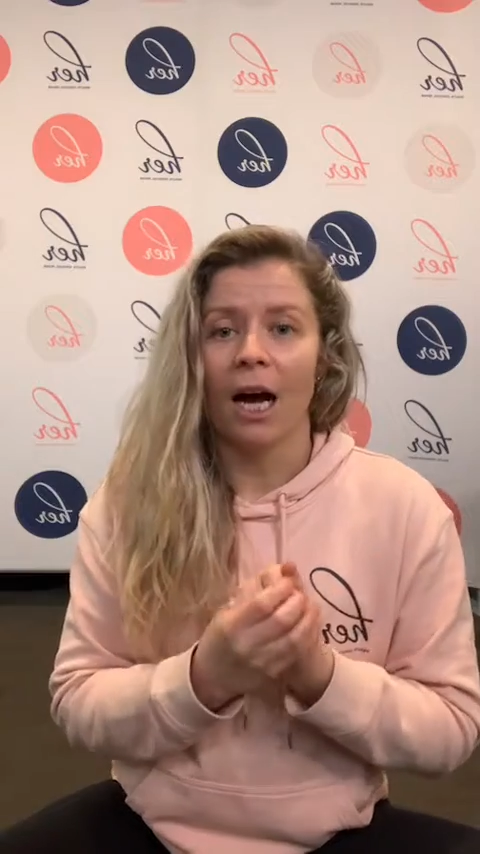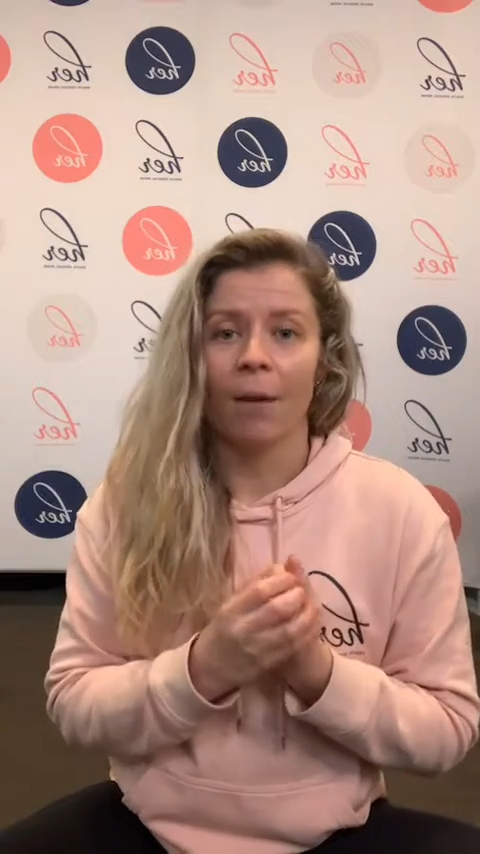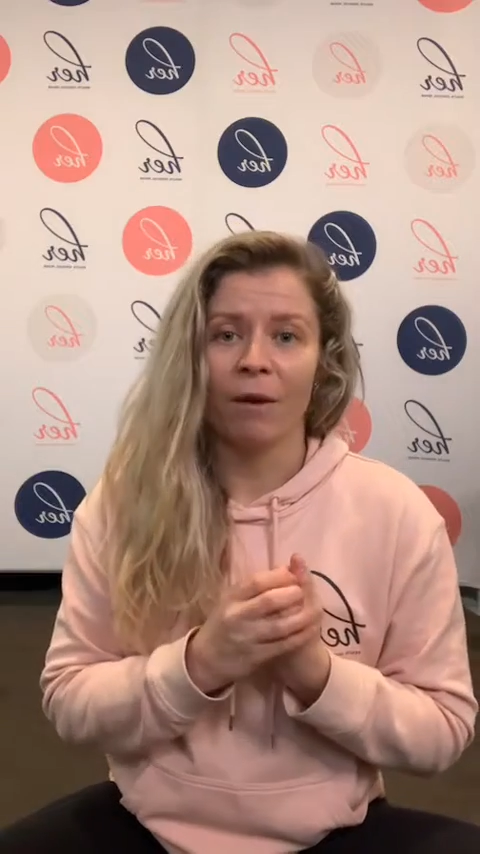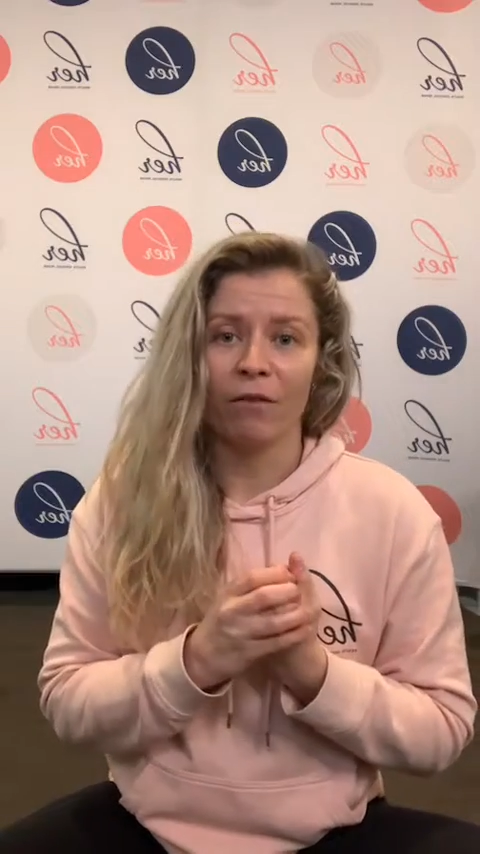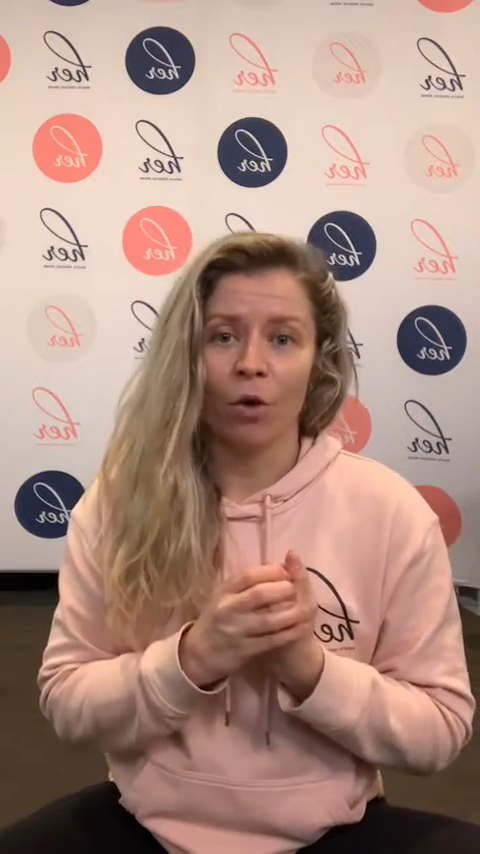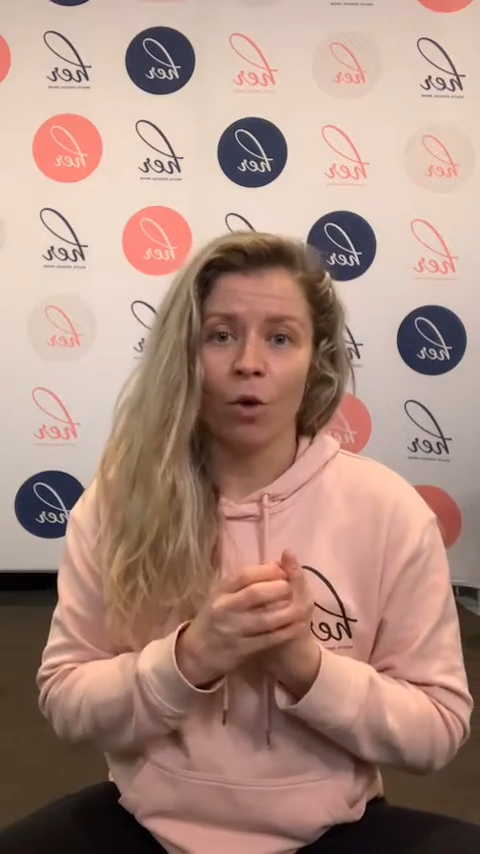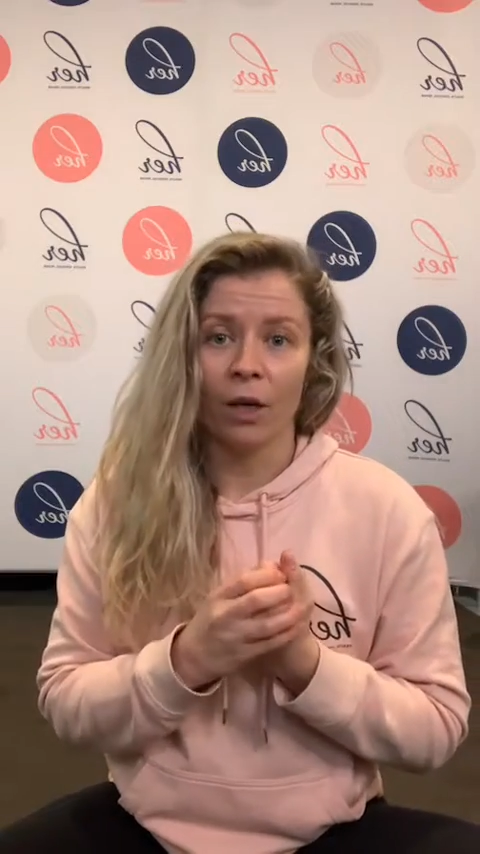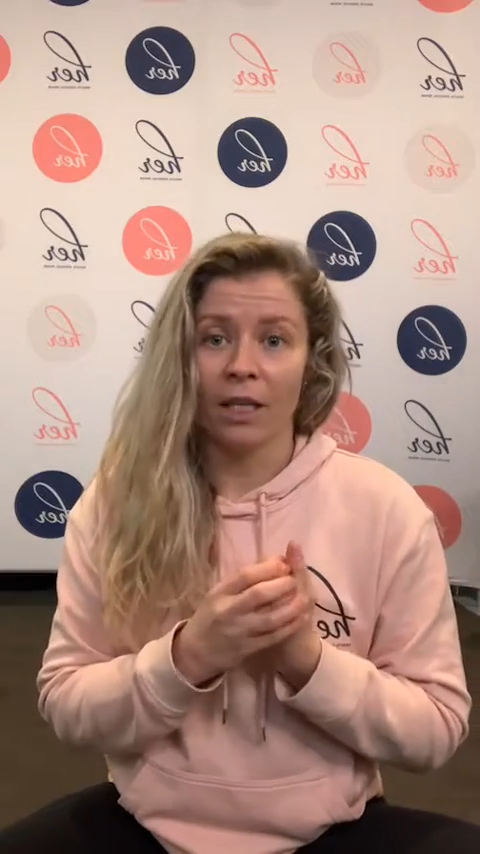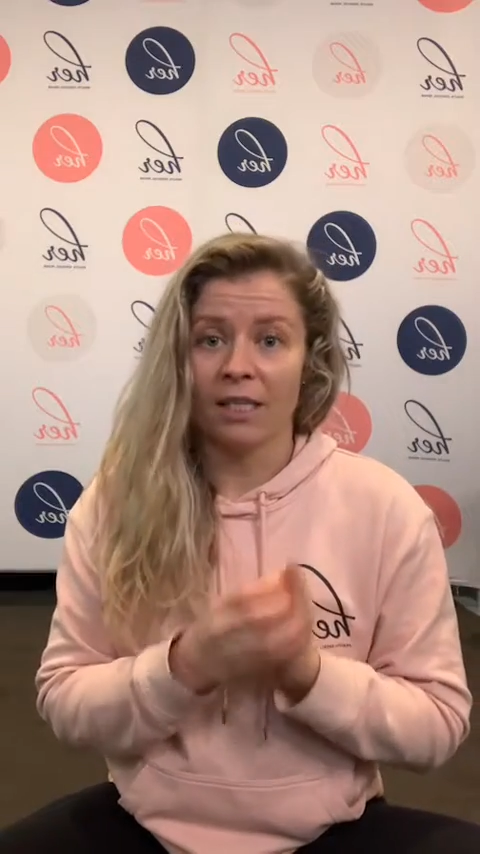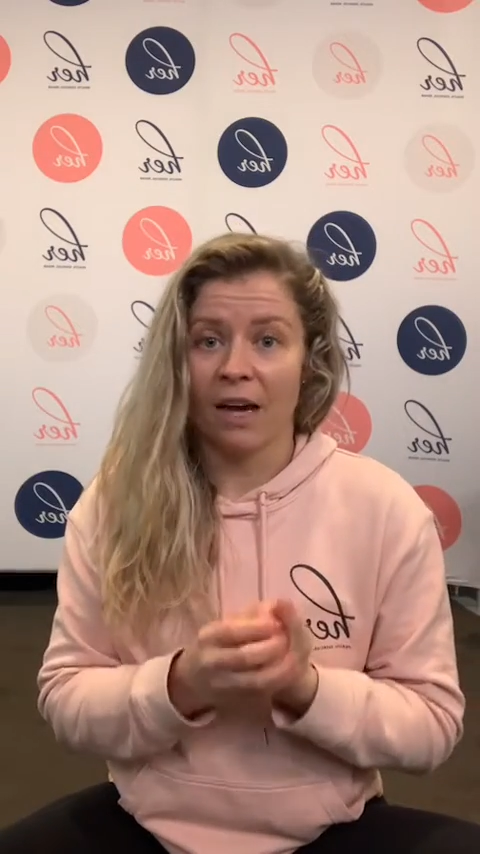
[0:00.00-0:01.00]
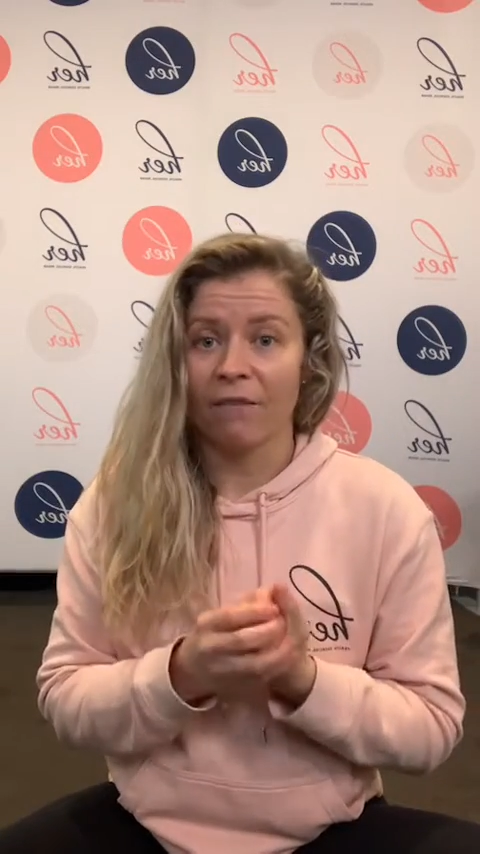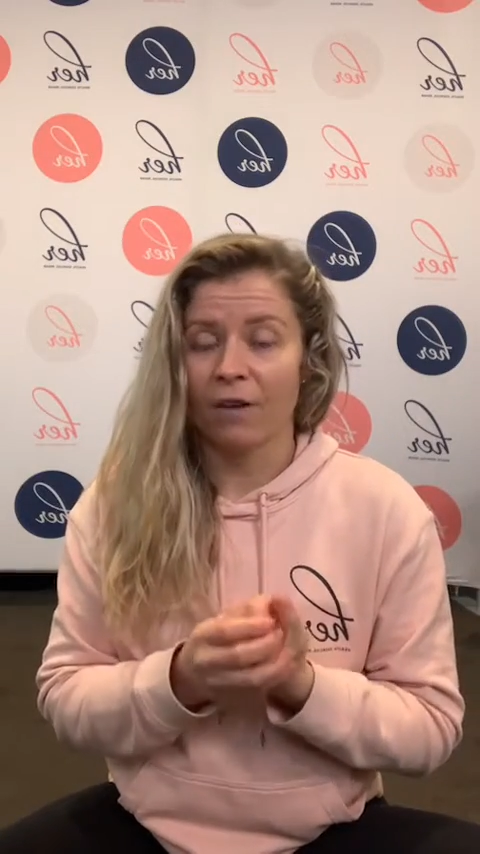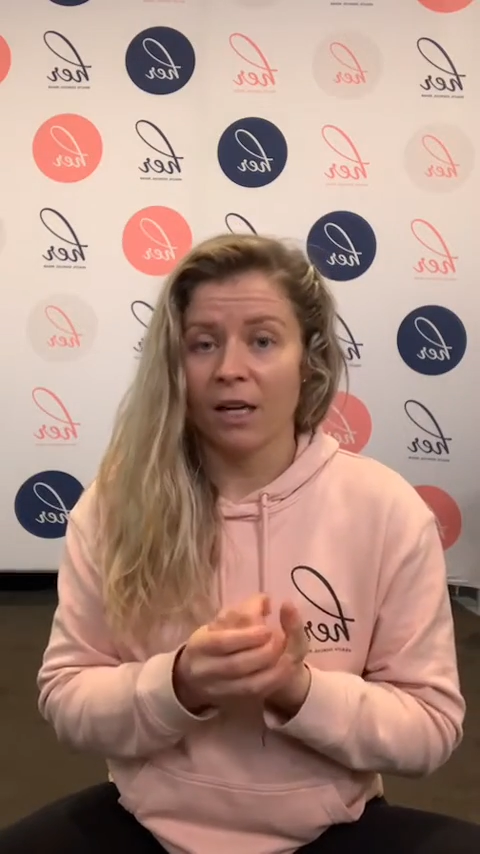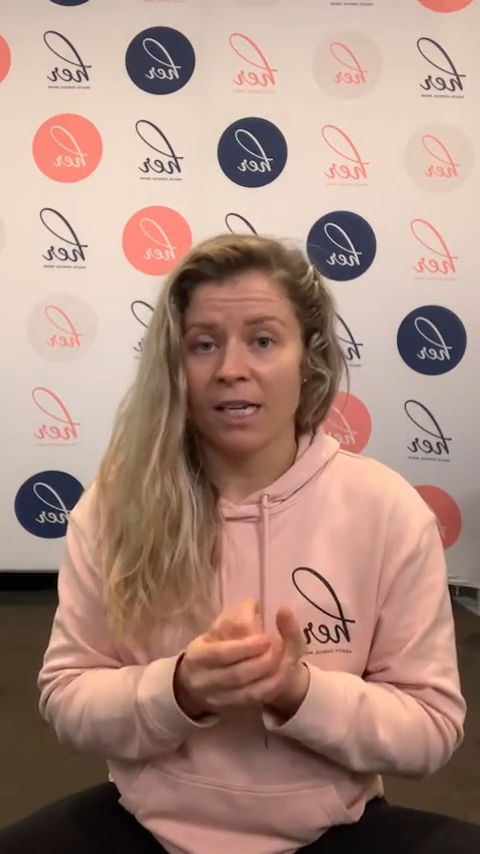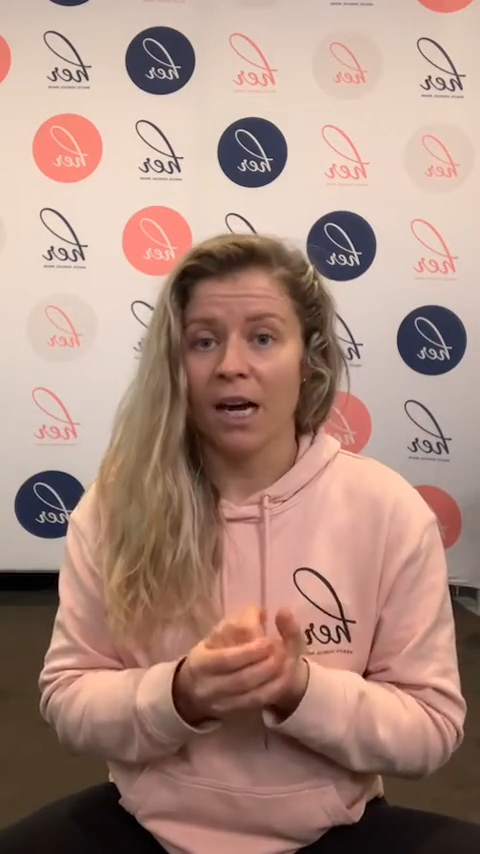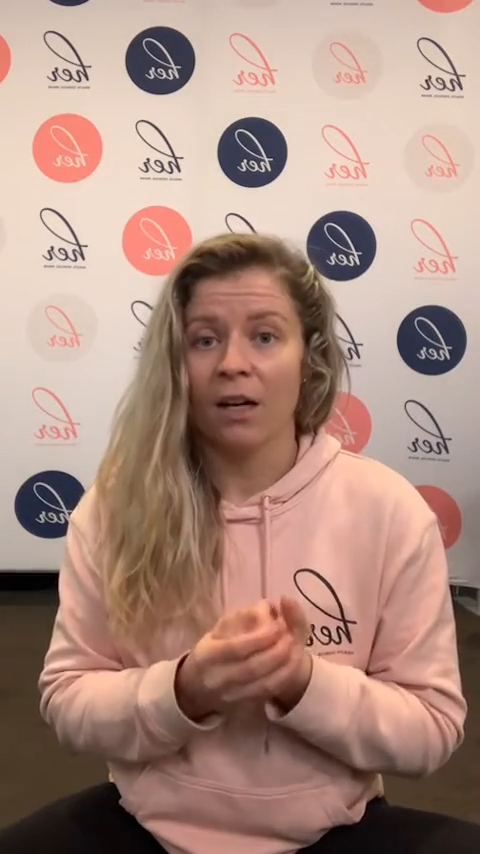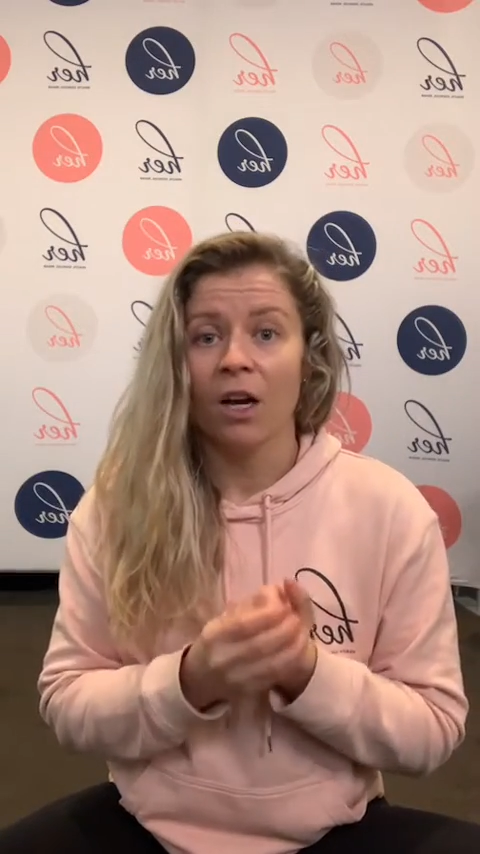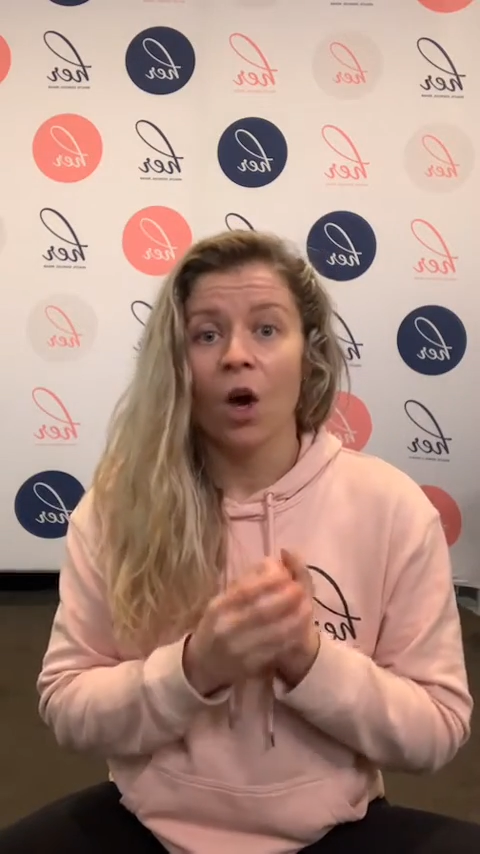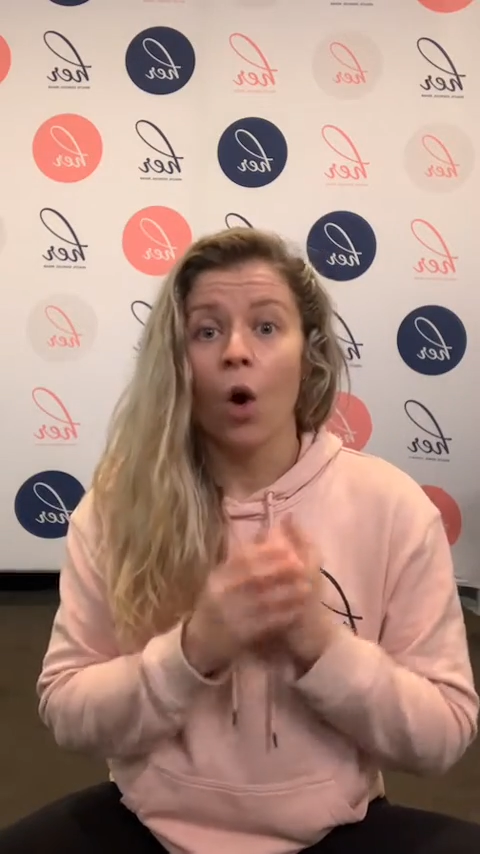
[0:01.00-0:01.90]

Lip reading: if your organ is that far down.